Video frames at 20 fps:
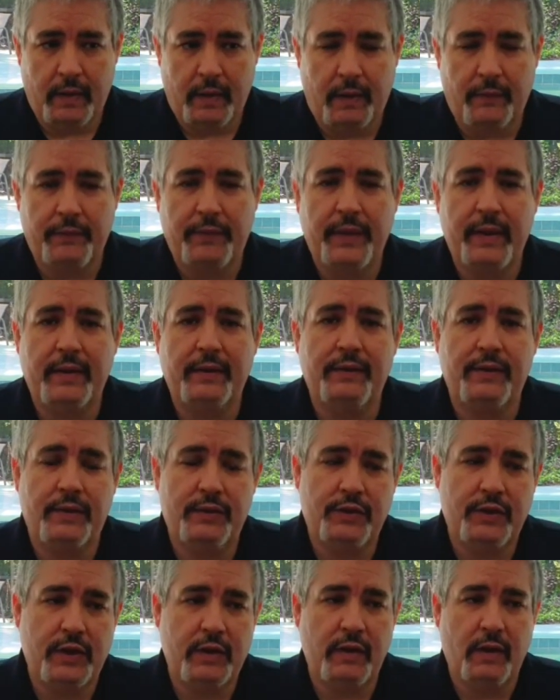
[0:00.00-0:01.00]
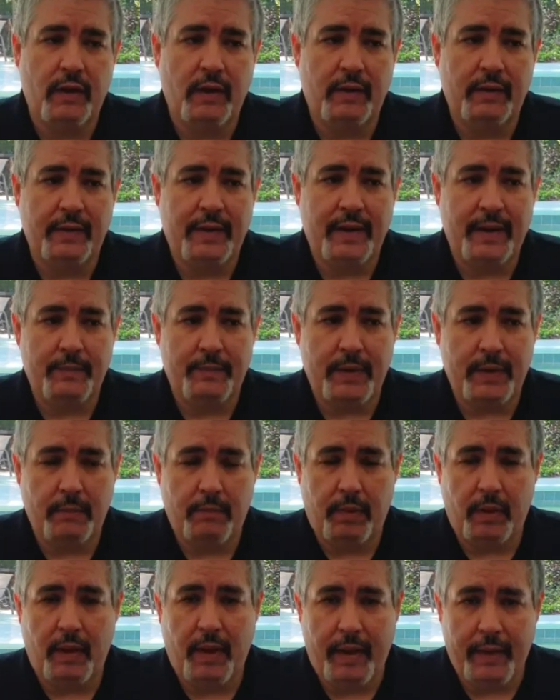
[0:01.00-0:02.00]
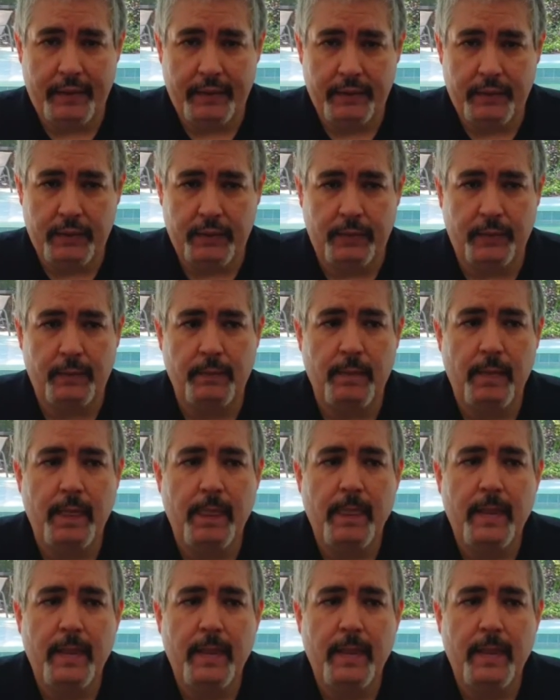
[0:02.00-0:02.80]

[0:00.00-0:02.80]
of things that Qigong can be applied to,